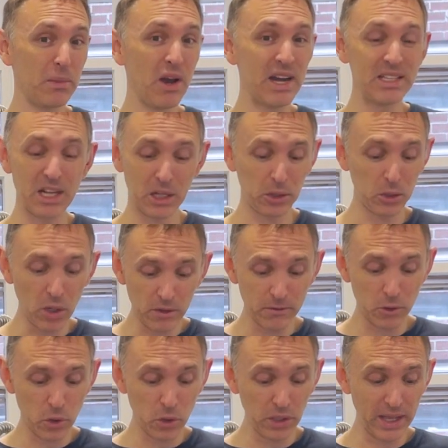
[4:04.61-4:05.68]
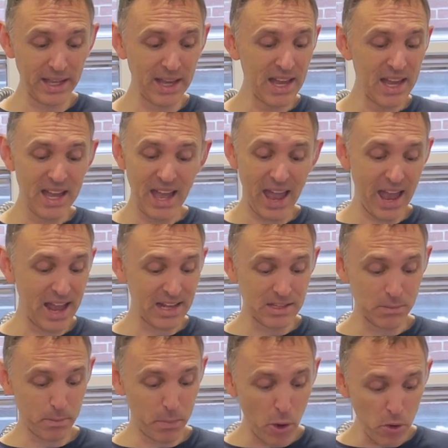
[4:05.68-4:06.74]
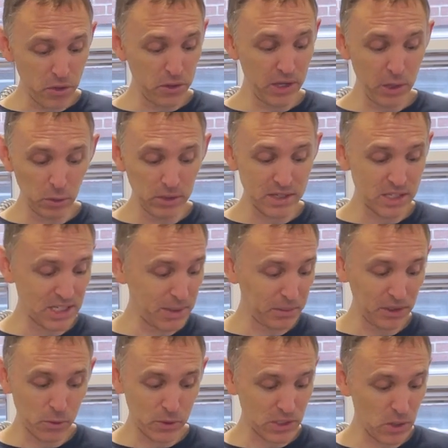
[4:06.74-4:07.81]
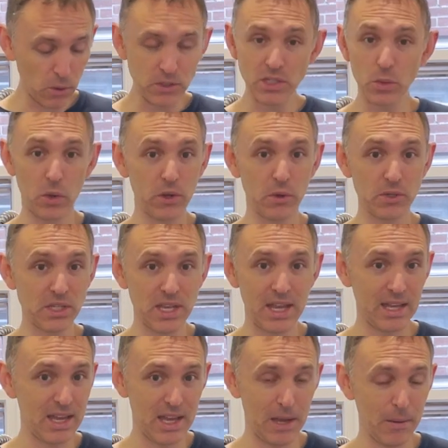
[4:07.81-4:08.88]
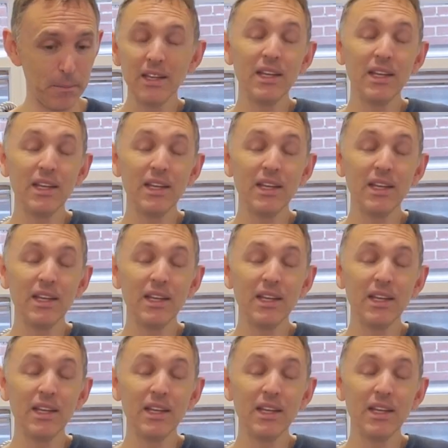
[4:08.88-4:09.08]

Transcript: I did a lot of Googling and both yielded similar results to what you're seeing here.